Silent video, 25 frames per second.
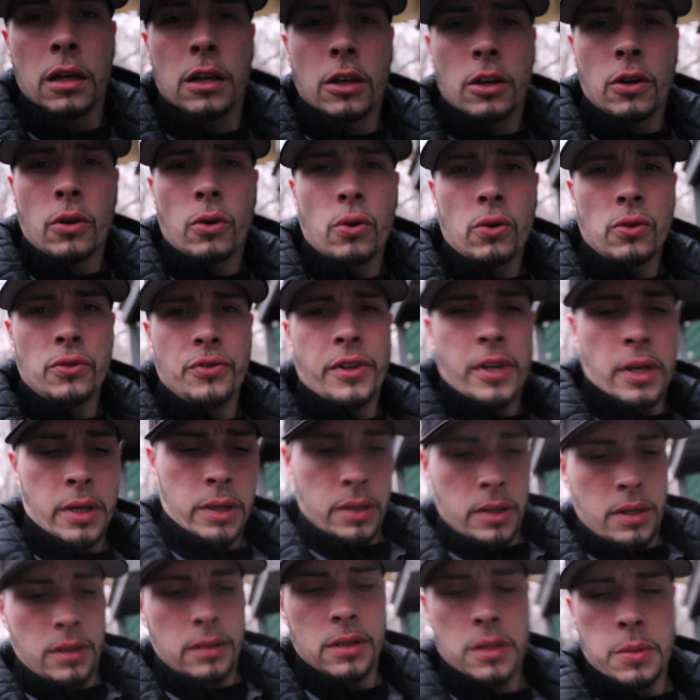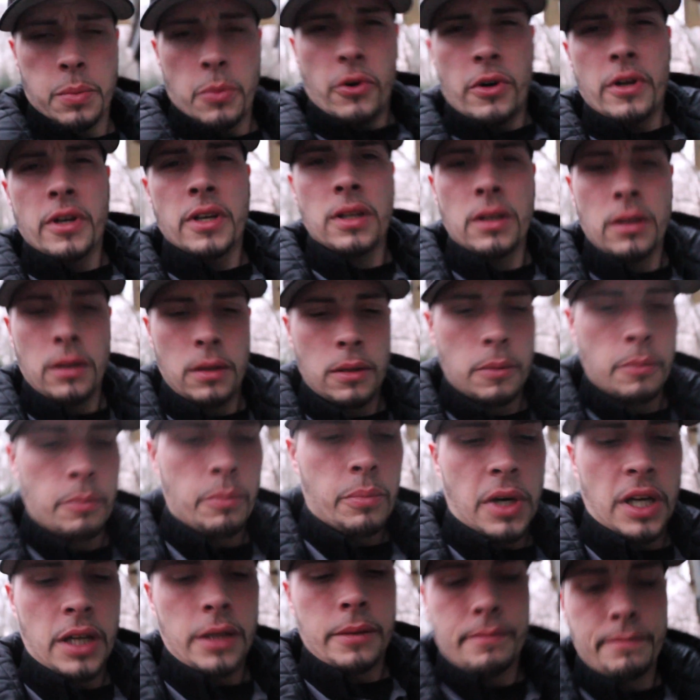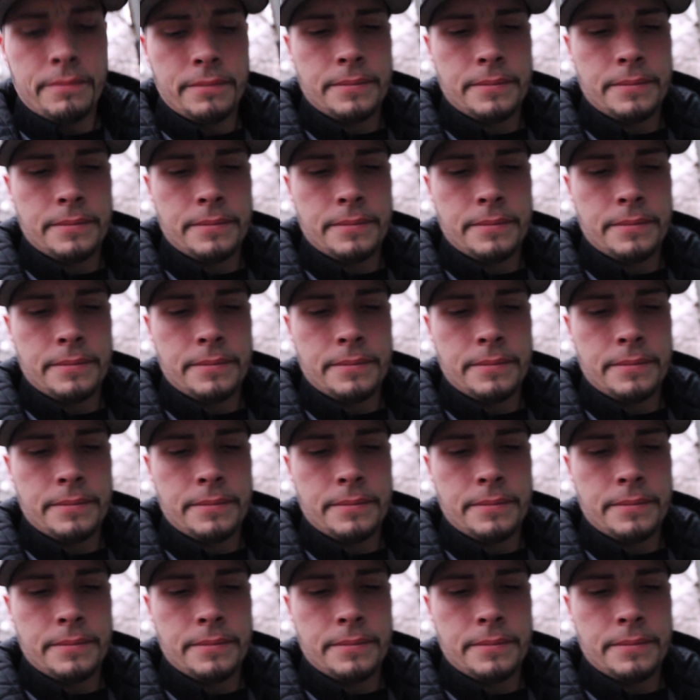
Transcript: Cold this morning, but